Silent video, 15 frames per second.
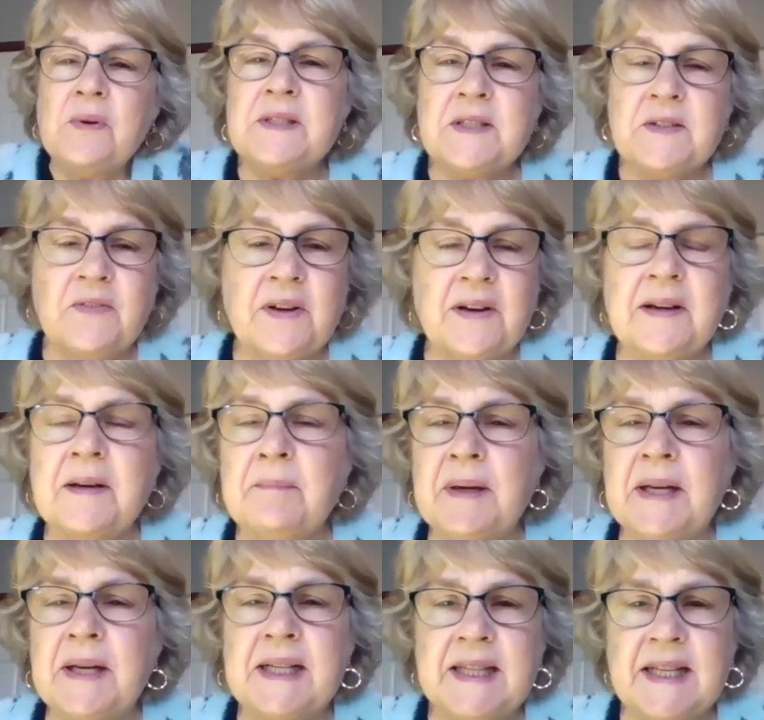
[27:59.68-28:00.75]
was a very
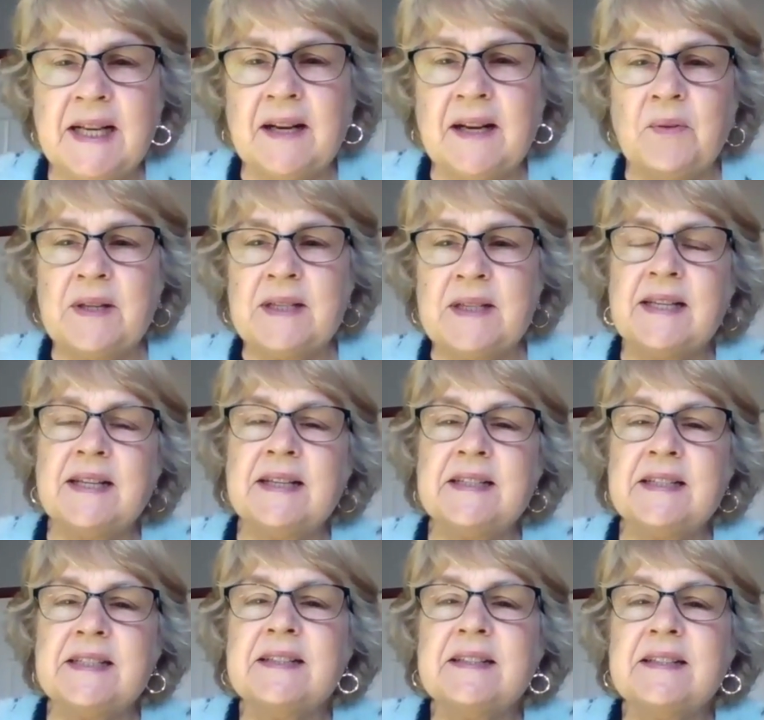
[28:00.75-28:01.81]
big thing, wasn't
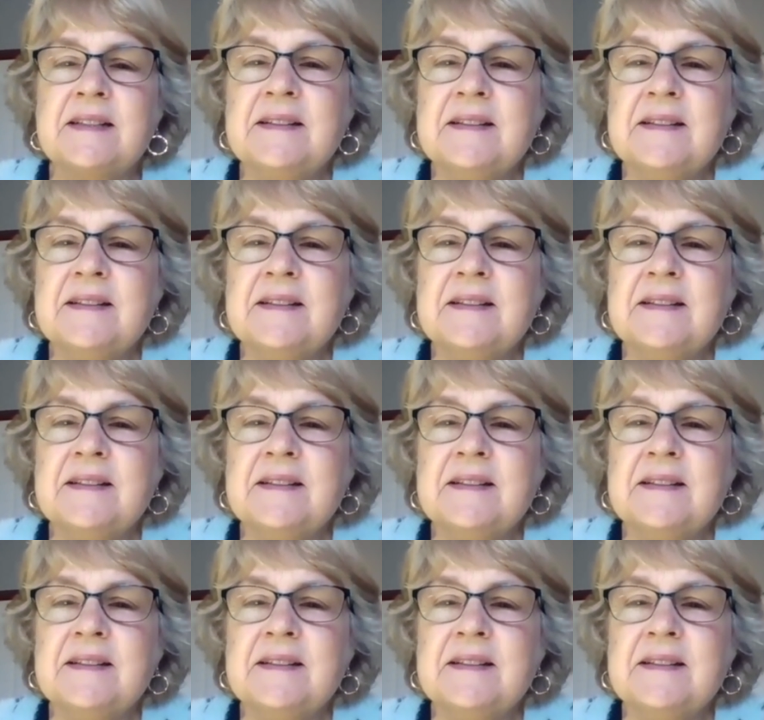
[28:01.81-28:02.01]
it?